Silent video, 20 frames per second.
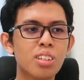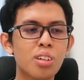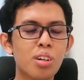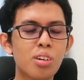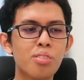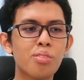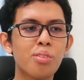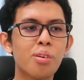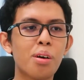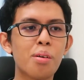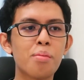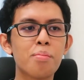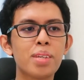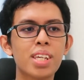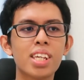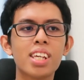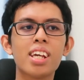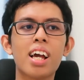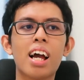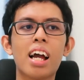So for
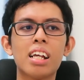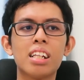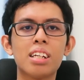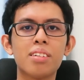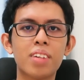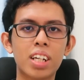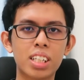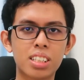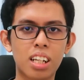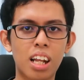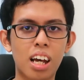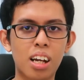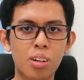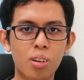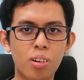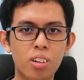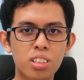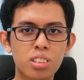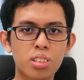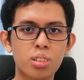me, I live at
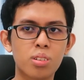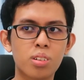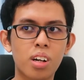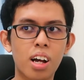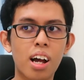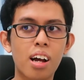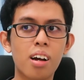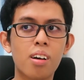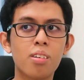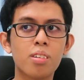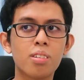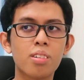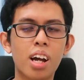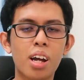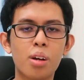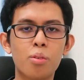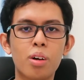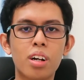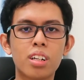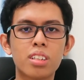Selangor, so how do
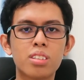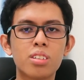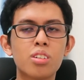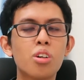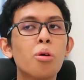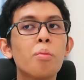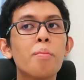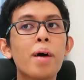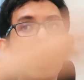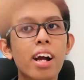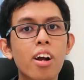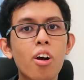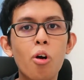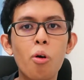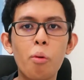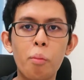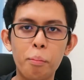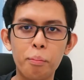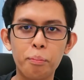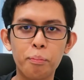I want to go back
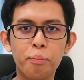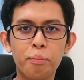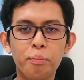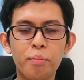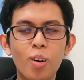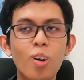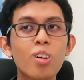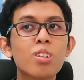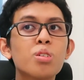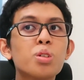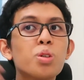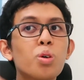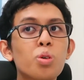home? Or to